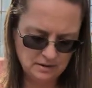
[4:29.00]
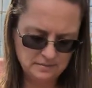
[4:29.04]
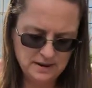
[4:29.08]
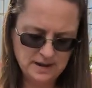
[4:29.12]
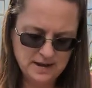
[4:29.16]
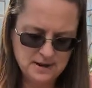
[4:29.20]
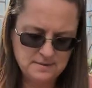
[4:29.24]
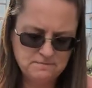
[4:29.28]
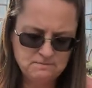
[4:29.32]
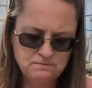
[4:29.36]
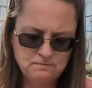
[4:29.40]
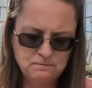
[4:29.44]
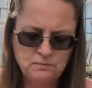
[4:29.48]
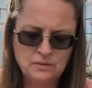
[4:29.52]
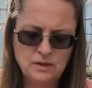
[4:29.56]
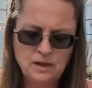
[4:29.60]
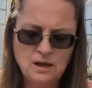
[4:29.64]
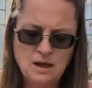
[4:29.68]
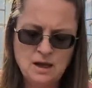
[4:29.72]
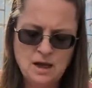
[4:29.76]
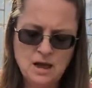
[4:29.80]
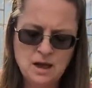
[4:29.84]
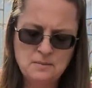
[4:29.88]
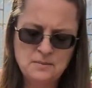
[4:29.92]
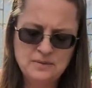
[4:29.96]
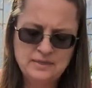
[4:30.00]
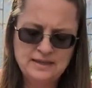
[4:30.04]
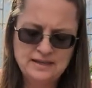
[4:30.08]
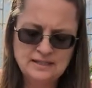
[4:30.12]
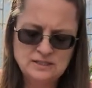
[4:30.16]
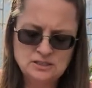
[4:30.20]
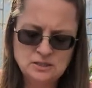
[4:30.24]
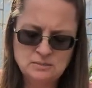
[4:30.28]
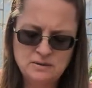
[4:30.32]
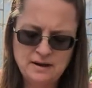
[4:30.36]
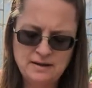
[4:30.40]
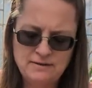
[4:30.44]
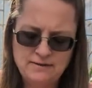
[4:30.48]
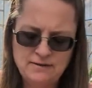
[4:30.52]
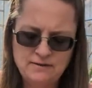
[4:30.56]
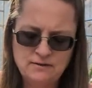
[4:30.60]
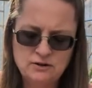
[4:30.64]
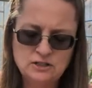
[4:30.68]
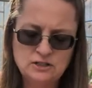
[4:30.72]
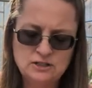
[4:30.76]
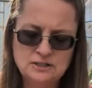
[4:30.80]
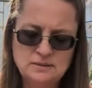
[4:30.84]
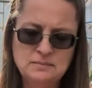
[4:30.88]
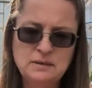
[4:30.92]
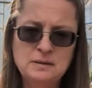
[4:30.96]
minute. But these are my
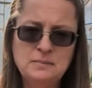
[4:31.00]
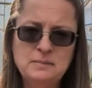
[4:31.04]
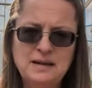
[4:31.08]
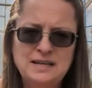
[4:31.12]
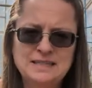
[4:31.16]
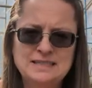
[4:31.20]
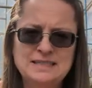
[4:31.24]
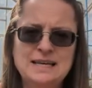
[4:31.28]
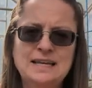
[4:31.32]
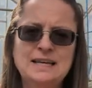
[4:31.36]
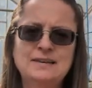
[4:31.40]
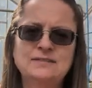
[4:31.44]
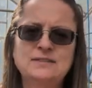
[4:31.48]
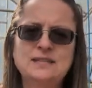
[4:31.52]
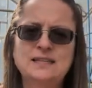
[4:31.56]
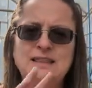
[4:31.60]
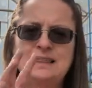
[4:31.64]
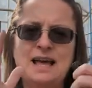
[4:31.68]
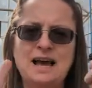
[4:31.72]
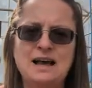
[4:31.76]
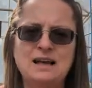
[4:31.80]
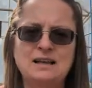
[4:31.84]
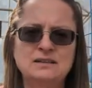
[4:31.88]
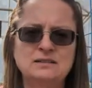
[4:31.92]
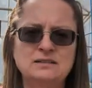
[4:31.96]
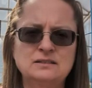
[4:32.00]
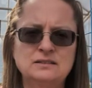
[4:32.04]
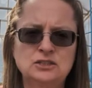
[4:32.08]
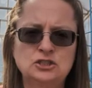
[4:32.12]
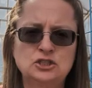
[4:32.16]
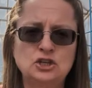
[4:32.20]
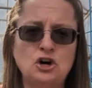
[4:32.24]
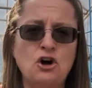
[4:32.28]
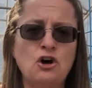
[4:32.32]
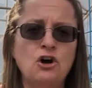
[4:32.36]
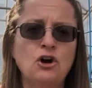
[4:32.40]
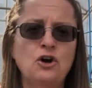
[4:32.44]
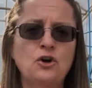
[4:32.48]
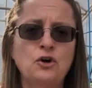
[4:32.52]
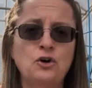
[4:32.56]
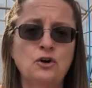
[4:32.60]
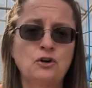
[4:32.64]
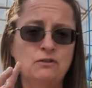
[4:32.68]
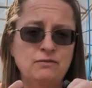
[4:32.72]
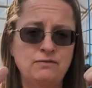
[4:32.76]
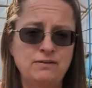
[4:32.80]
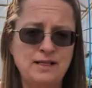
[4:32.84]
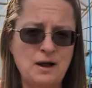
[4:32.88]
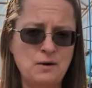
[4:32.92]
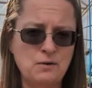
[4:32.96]
favorite simply because it gives it that star
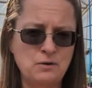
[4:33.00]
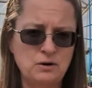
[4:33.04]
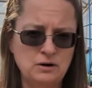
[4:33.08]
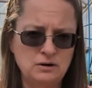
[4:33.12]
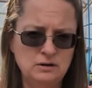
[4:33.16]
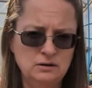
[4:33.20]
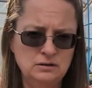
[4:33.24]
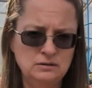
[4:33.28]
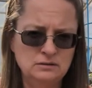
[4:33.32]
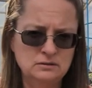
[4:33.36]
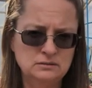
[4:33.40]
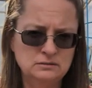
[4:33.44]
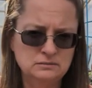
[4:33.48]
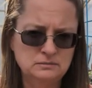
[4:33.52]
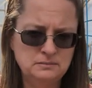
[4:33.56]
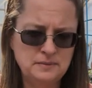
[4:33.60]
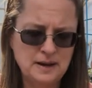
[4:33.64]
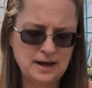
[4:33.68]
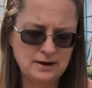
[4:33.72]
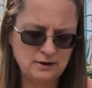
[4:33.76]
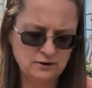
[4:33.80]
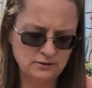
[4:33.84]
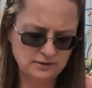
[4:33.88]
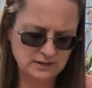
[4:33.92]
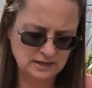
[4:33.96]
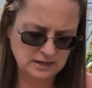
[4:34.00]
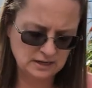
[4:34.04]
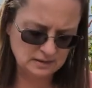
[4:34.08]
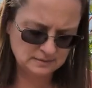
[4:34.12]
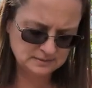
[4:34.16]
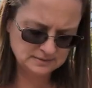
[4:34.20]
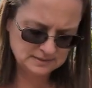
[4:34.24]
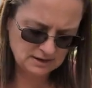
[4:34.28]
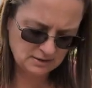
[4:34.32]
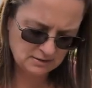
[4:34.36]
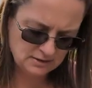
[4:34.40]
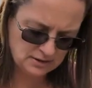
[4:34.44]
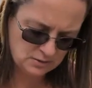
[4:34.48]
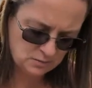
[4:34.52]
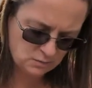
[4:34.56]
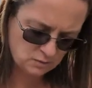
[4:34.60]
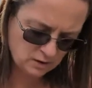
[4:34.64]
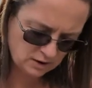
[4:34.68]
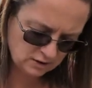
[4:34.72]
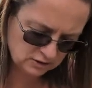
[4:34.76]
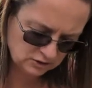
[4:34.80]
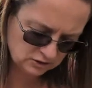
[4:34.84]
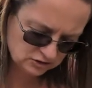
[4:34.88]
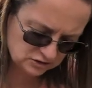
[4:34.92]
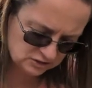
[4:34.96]
or flower pattern that comes out and
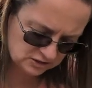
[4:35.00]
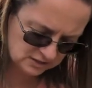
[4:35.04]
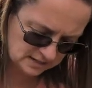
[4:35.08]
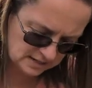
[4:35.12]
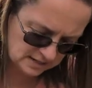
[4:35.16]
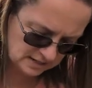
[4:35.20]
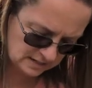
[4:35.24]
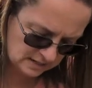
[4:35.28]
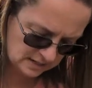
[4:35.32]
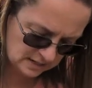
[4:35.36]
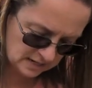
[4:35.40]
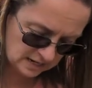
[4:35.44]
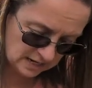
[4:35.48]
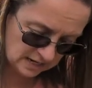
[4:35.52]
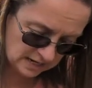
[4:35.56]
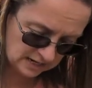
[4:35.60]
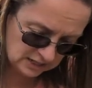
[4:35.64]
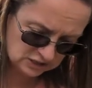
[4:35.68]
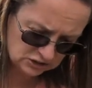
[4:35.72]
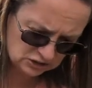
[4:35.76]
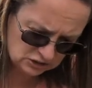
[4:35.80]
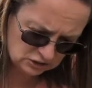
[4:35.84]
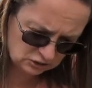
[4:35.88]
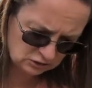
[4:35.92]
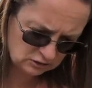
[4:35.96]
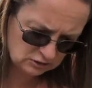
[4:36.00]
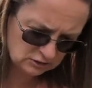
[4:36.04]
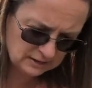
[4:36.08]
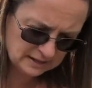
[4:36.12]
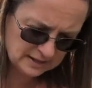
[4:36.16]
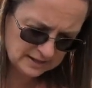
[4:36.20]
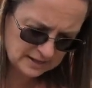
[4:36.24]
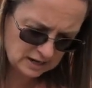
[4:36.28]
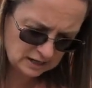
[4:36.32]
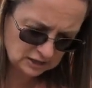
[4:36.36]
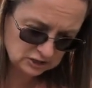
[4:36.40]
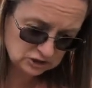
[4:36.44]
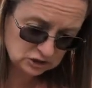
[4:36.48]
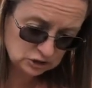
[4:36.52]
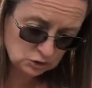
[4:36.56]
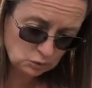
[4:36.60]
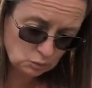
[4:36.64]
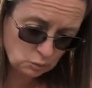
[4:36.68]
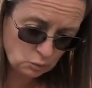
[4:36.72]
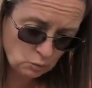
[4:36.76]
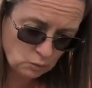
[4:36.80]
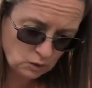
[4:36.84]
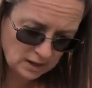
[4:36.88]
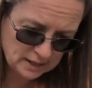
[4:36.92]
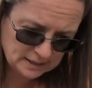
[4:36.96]
waters in a circle and not just
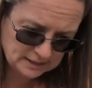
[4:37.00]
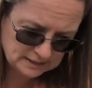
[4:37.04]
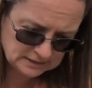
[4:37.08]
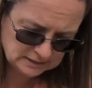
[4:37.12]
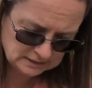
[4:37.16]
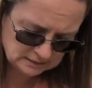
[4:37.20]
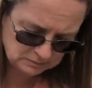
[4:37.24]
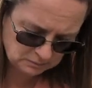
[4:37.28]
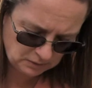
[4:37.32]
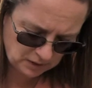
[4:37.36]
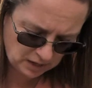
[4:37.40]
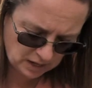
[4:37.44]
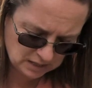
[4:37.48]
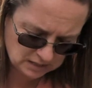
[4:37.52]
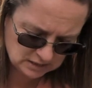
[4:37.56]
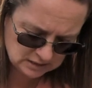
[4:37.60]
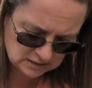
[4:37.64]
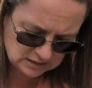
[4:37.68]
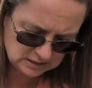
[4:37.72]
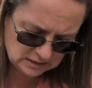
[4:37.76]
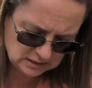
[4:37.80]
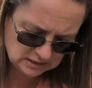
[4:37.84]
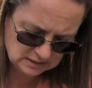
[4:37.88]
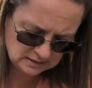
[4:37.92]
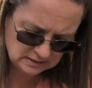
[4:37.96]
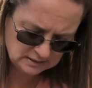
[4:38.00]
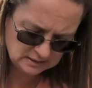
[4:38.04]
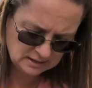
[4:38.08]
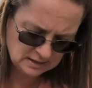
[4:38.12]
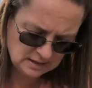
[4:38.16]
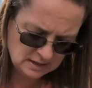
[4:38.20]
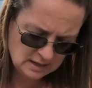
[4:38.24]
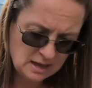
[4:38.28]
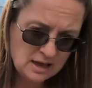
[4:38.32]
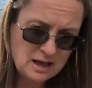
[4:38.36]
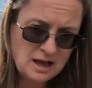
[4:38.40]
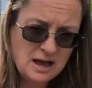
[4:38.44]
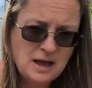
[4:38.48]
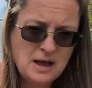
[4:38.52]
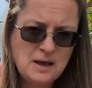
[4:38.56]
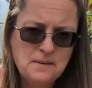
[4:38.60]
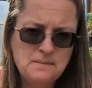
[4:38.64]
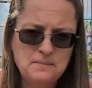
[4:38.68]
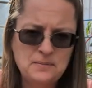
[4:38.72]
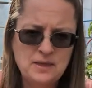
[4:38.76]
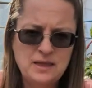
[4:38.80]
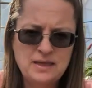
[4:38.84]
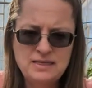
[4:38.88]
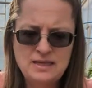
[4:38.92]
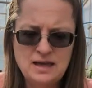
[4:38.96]
one spot.
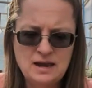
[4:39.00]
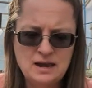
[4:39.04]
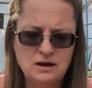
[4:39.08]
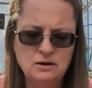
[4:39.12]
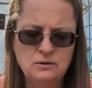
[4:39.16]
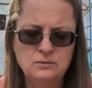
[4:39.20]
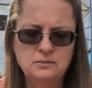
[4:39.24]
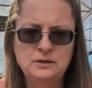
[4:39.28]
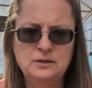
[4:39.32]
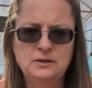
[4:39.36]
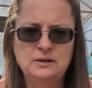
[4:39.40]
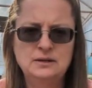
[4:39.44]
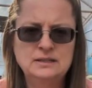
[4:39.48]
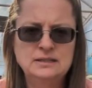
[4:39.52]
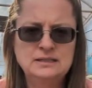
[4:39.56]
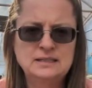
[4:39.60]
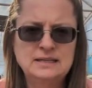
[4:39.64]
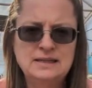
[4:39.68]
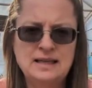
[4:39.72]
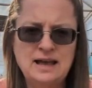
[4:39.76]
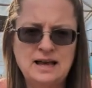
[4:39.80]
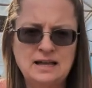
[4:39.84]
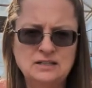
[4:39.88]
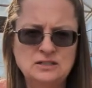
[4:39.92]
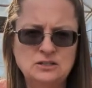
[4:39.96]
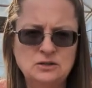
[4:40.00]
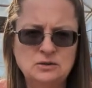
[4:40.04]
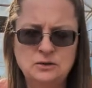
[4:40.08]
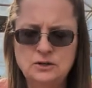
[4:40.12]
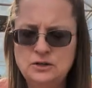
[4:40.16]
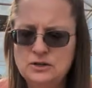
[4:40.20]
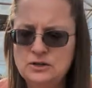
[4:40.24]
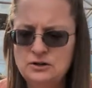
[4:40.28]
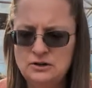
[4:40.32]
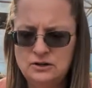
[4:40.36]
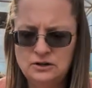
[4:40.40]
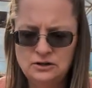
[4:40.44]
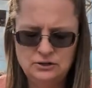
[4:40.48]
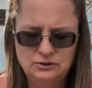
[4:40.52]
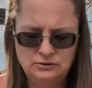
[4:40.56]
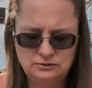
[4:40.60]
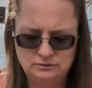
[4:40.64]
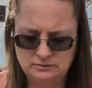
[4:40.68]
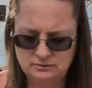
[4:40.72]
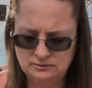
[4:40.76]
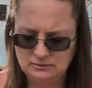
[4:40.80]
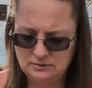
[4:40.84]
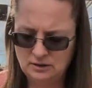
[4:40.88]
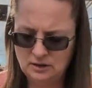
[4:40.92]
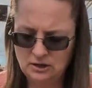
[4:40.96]
And then, oh, you didn't see that. So
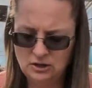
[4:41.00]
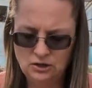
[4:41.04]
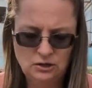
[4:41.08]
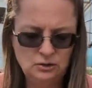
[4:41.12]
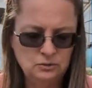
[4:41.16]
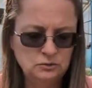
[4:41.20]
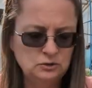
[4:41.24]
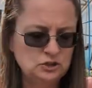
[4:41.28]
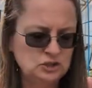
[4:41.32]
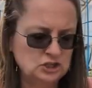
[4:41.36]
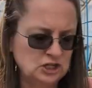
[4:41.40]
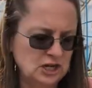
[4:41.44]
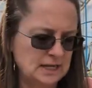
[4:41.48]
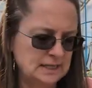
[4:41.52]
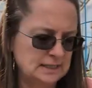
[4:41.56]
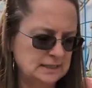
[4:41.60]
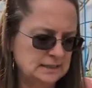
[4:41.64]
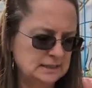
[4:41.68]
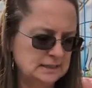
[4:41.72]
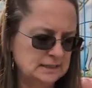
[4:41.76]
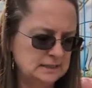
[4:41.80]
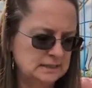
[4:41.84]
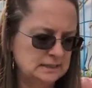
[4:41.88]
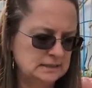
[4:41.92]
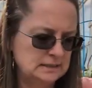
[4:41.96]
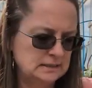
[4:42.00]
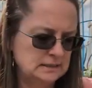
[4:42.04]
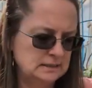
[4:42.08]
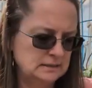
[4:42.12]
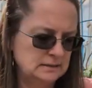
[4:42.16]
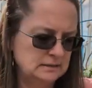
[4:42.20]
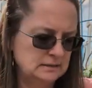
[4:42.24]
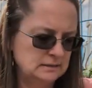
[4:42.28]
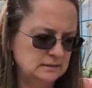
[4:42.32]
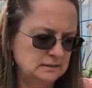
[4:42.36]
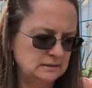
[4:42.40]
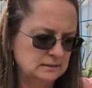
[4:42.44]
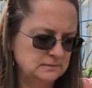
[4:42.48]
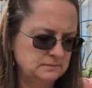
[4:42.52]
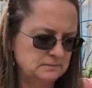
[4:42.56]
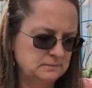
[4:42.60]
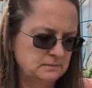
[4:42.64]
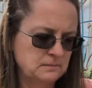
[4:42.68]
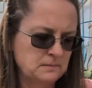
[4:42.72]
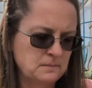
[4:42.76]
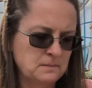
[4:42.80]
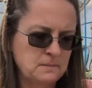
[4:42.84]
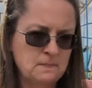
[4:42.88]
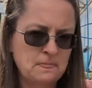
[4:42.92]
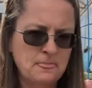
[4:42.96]
you just
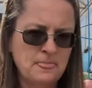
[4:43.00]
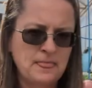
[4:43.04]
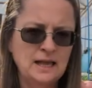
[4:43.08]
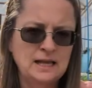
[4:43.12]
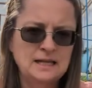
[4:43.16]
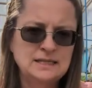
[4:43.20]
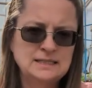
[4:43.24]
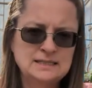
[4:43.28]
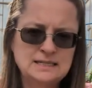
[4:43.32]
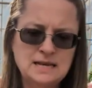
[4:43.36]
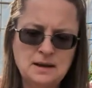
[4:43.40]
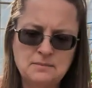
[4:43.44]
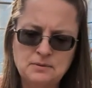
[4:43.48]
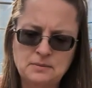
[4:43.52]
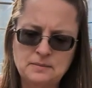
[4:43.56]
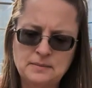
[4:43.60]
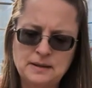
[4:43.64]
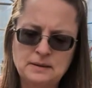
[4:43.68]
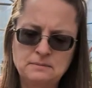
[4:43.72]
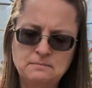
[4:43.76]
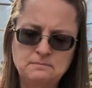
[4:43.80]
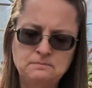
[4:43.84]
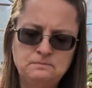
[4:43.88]
snap them in.